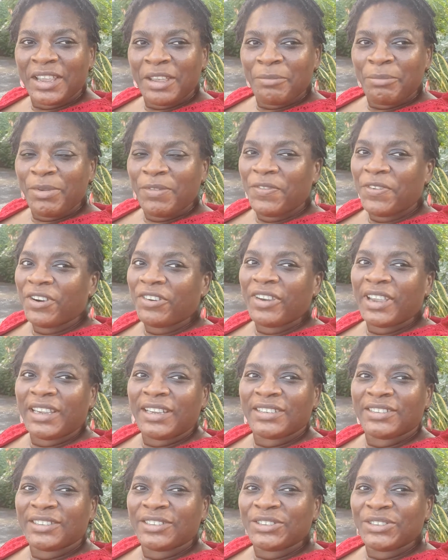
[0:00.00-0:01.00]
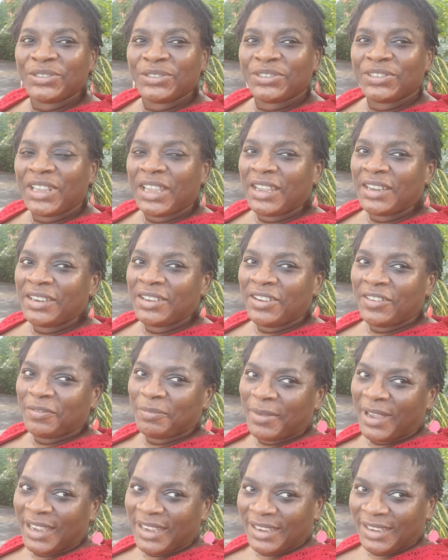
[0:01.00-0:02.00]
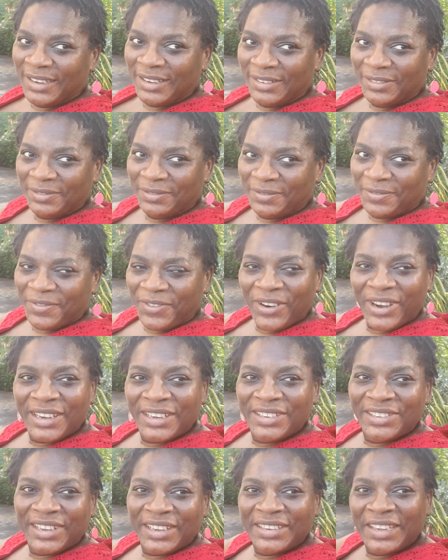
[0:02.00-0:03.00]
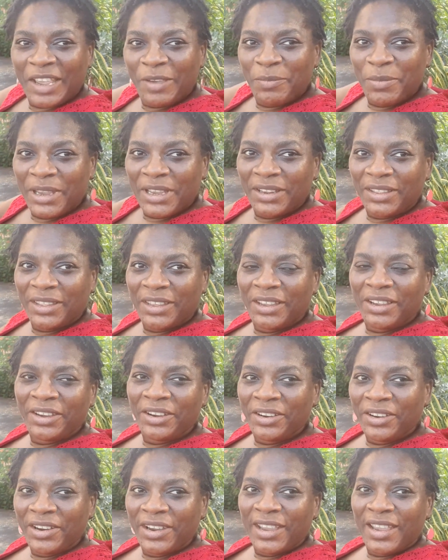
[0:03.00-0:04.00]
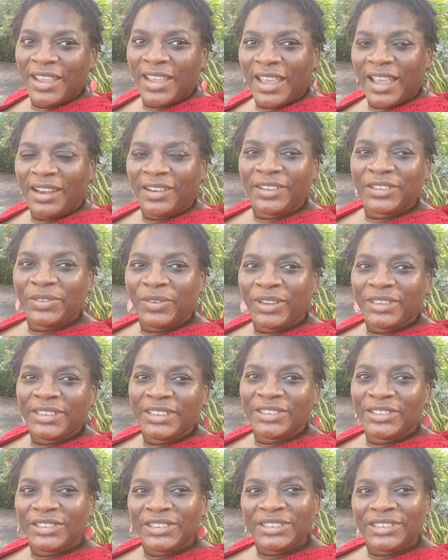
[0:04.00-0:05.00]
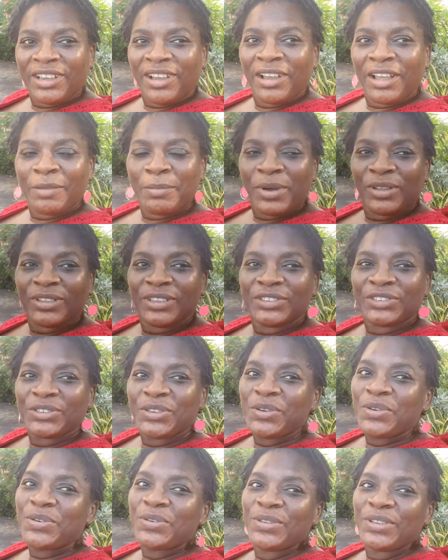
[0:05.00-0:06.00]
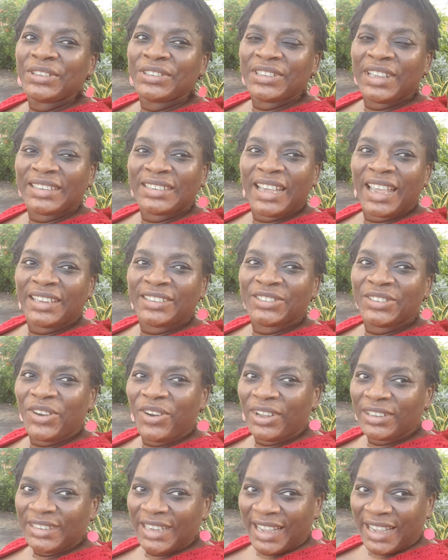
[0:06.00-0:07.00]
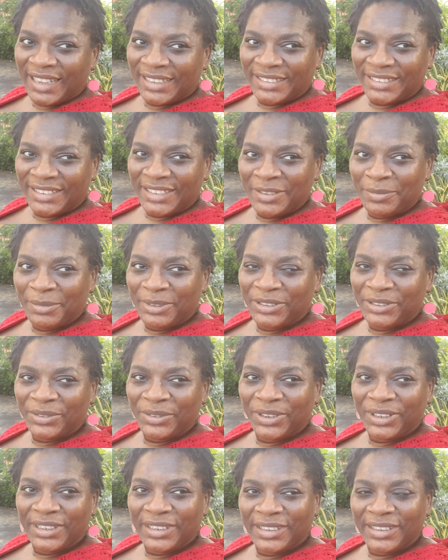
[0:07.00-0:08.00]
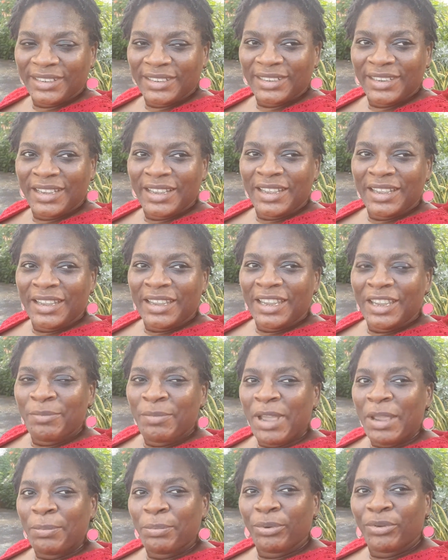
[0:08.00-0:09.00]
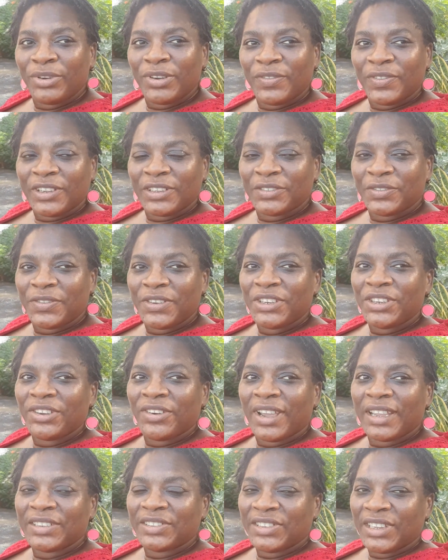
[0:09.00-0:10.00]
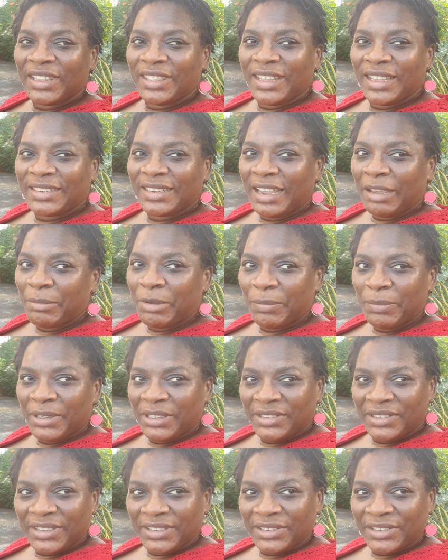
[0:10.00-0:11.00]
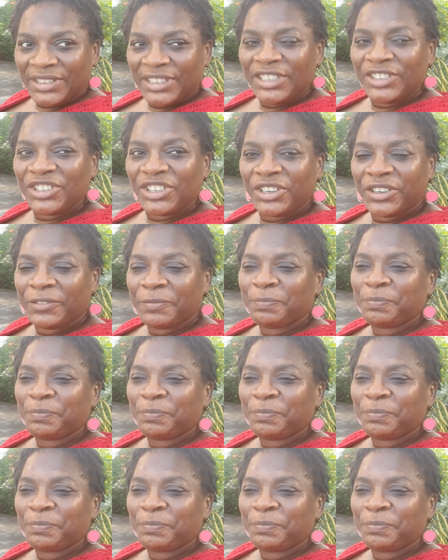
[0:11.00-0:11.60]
before I introduce any of my friends that I made there, I just wanted to talk about the schools that I taught at in Botswana. In my previous video, I said that I'm a business teacher